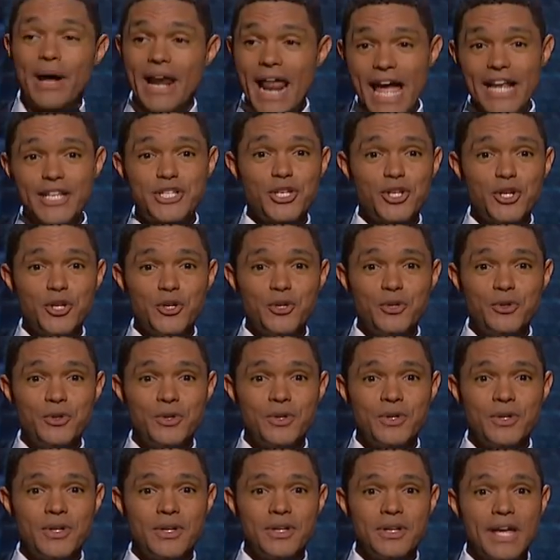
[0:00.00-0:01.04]
I do,
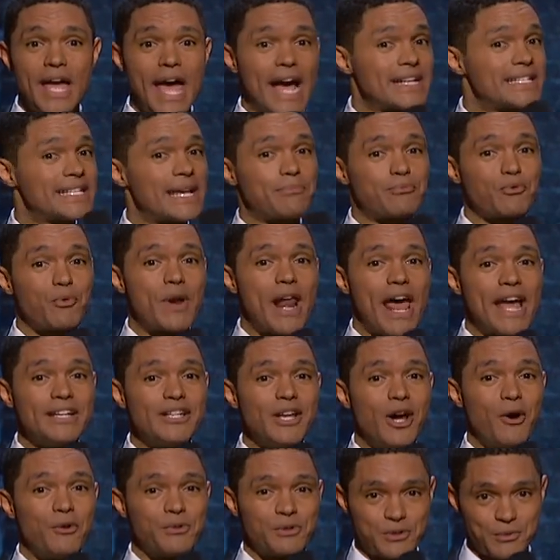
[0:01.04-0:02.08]
except when I
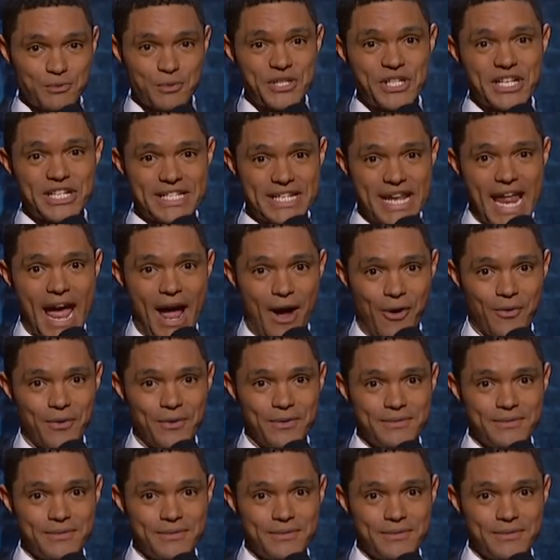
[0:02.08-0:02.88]
don't, which is now.